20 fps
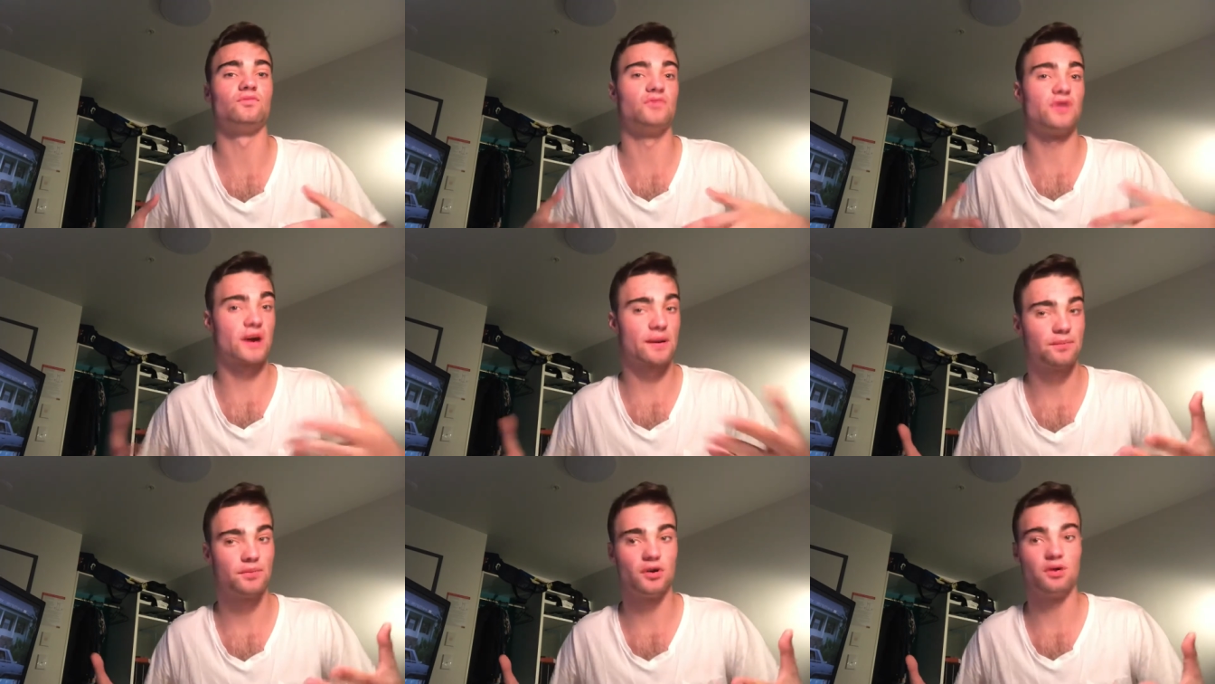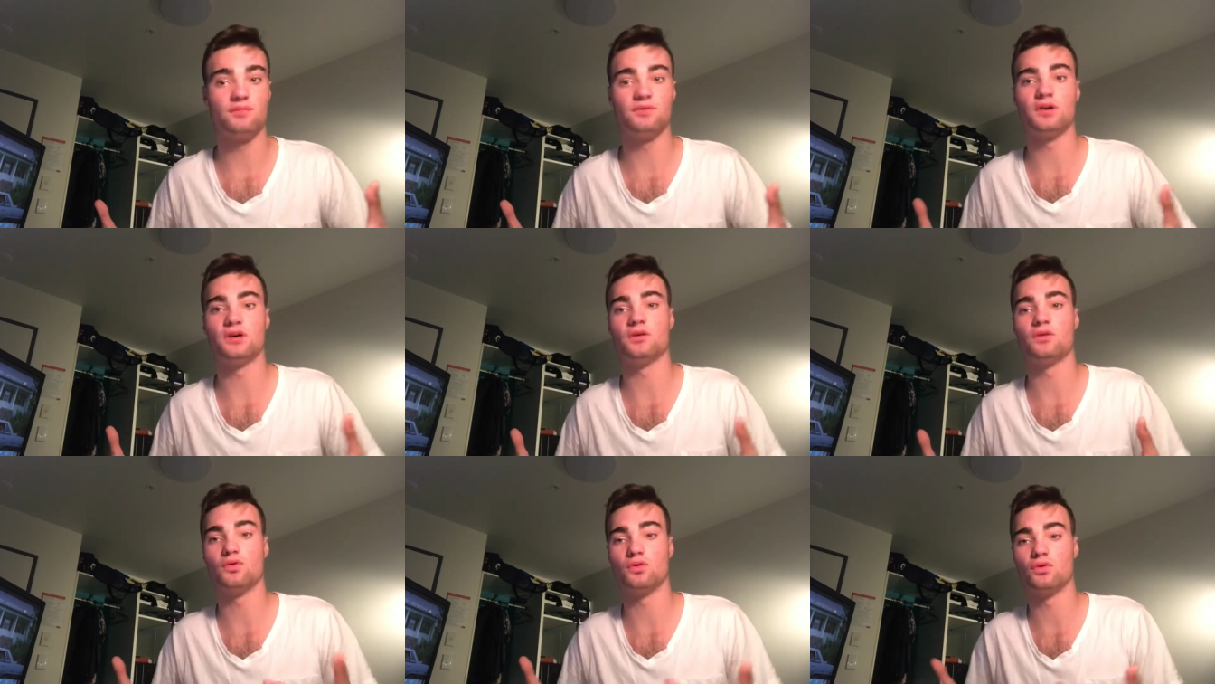rap
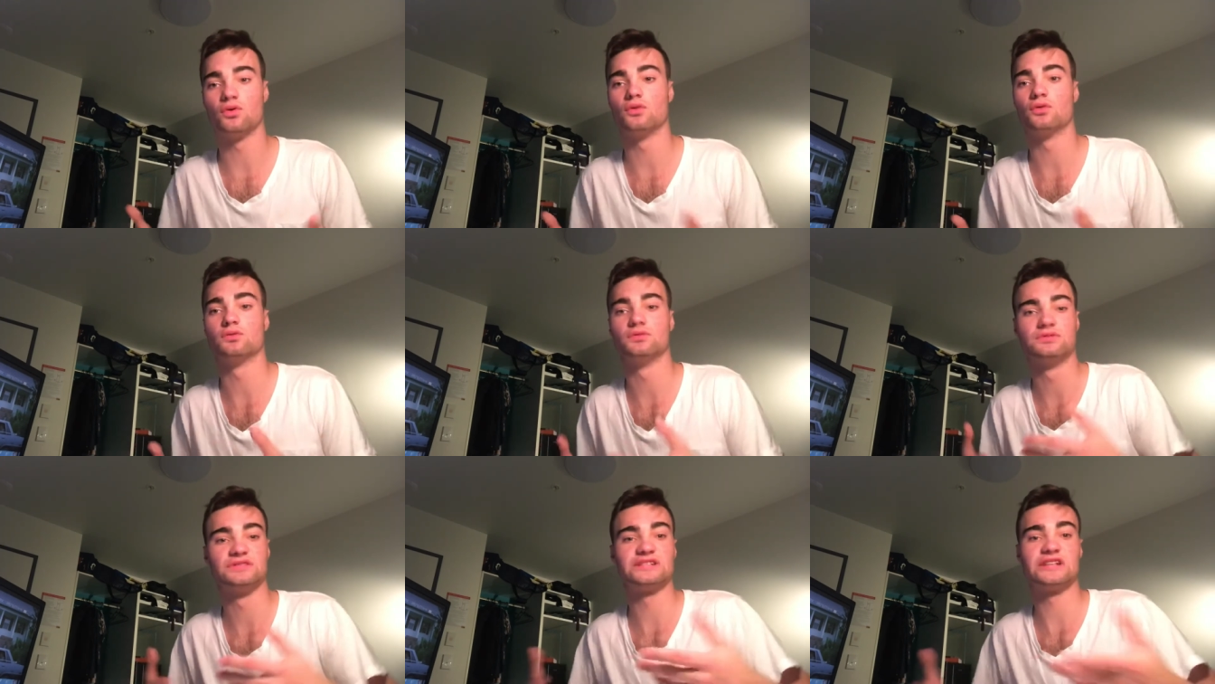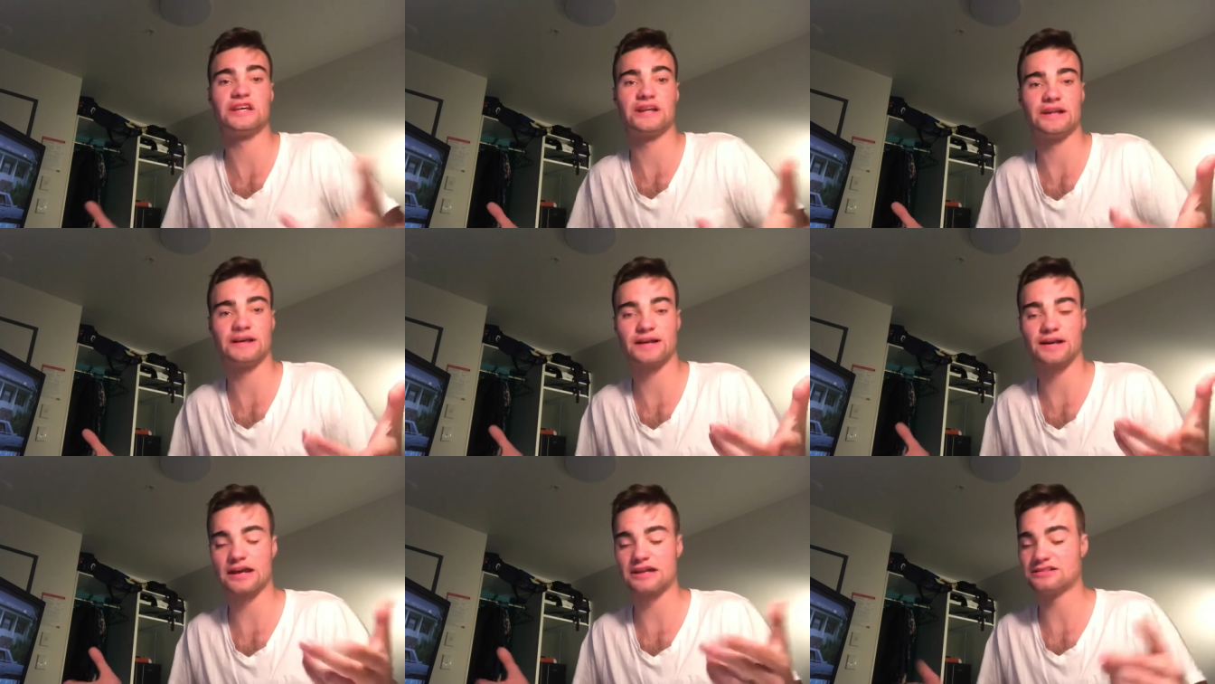over or
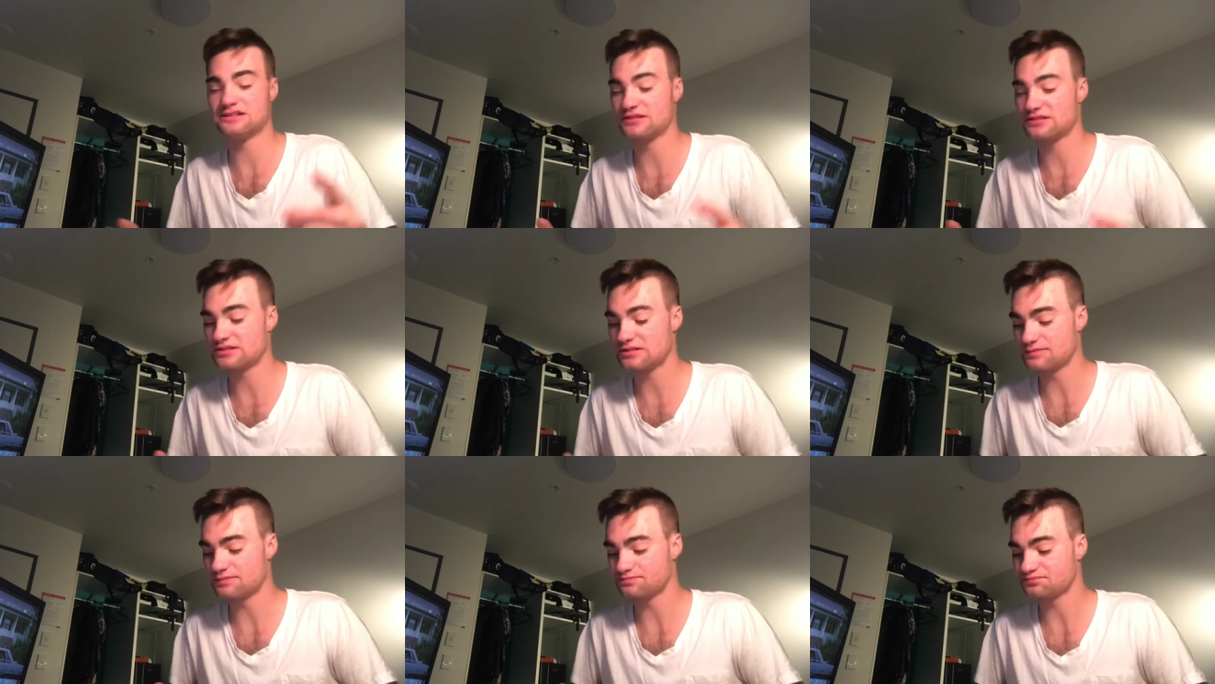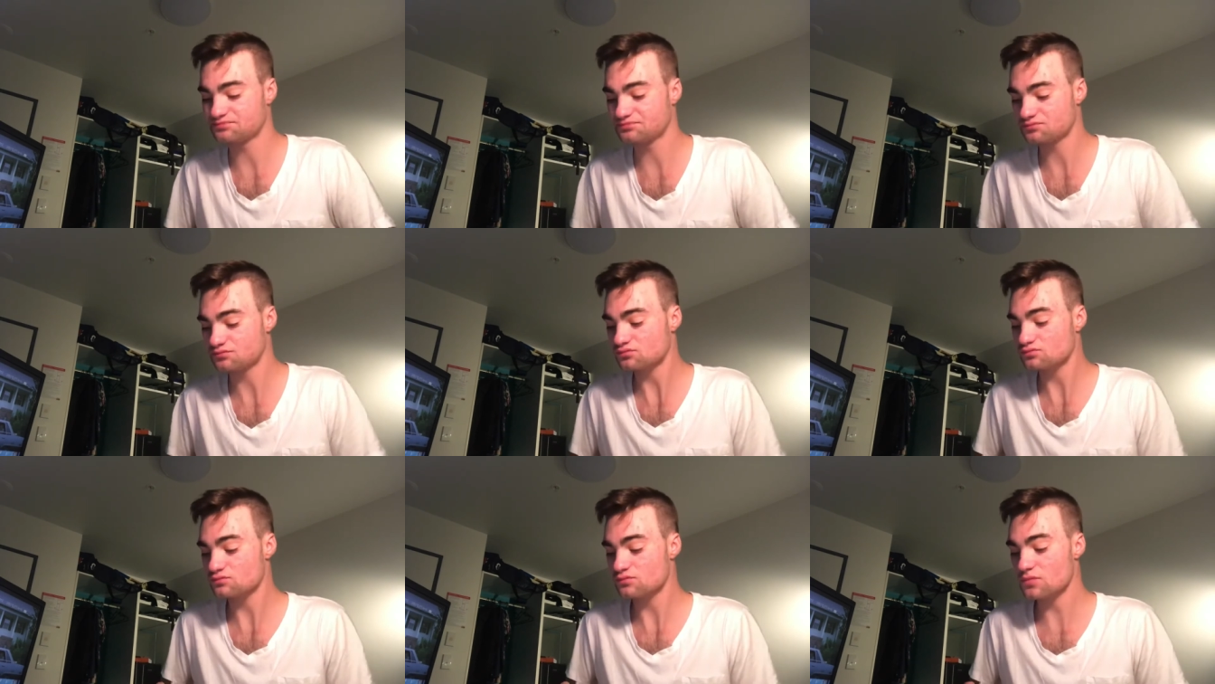sing against.
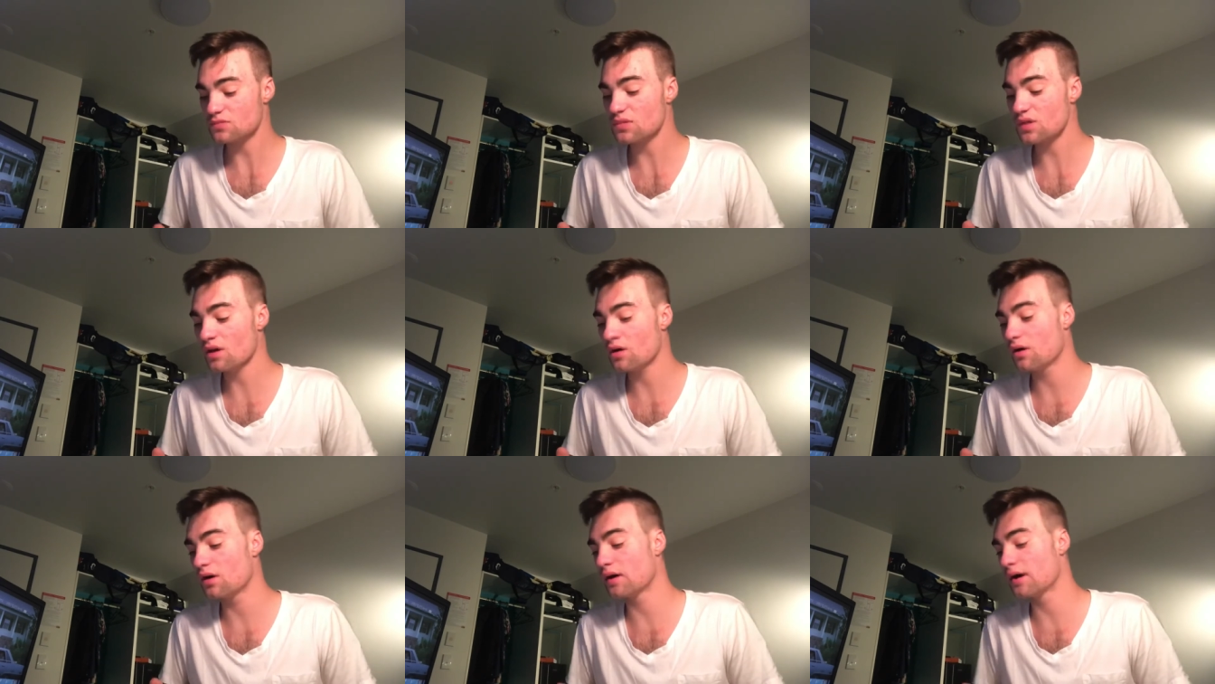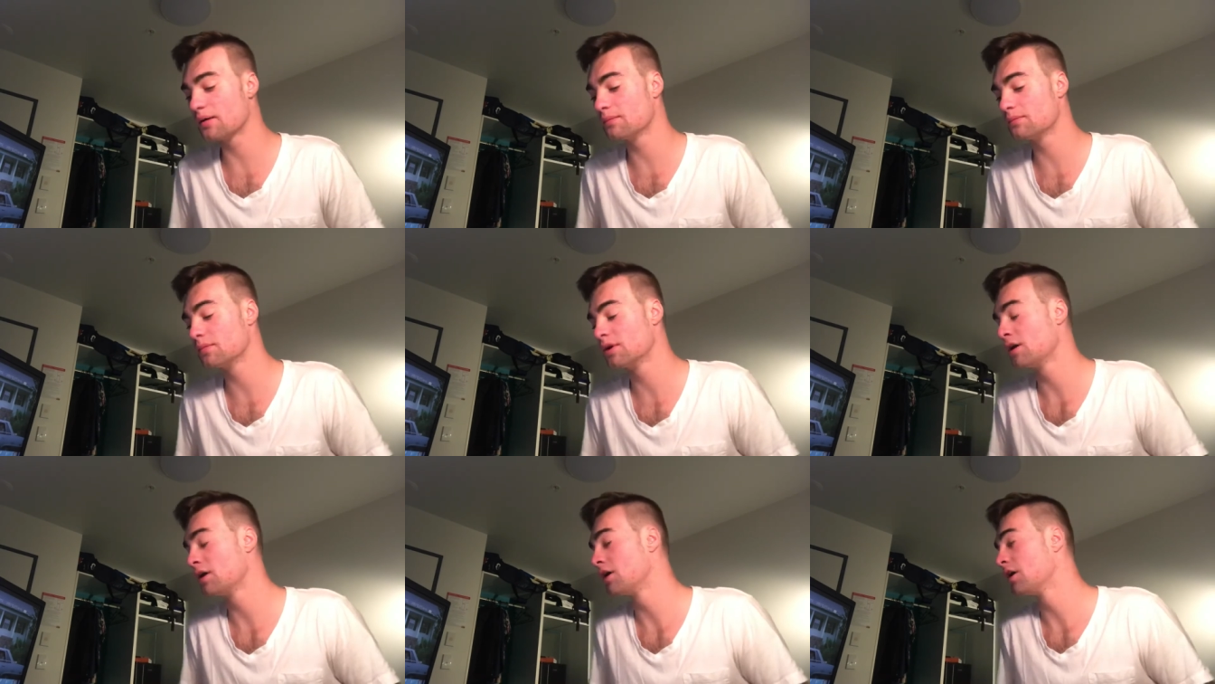
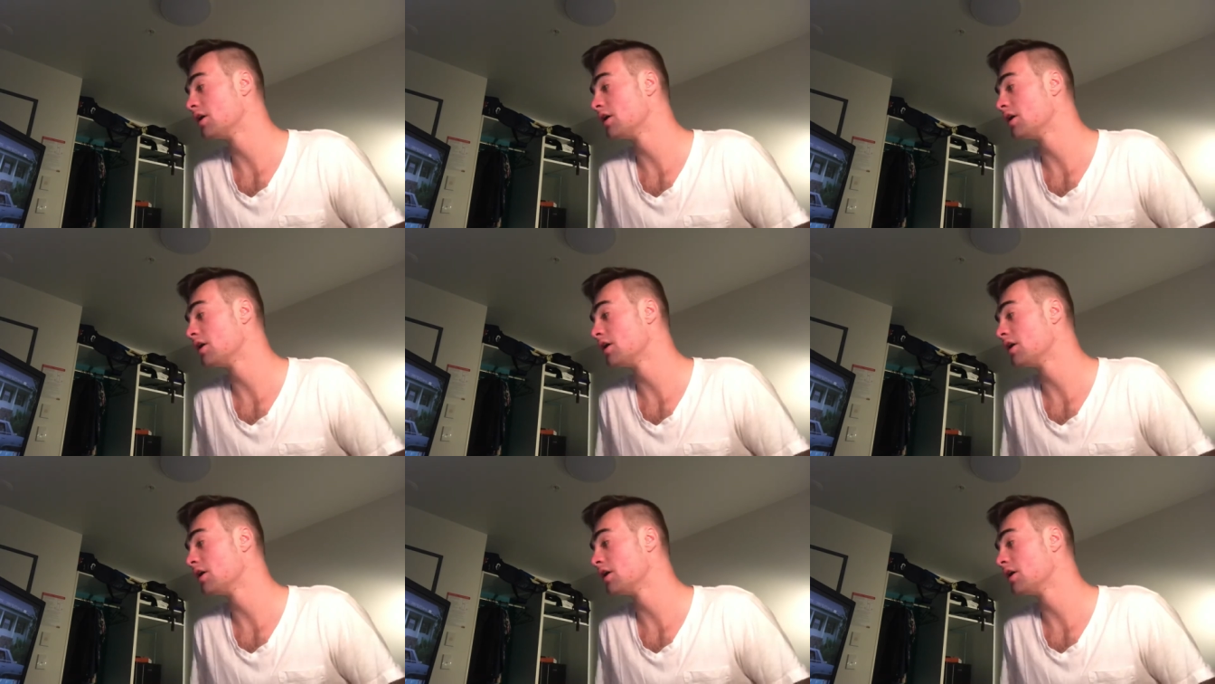Um,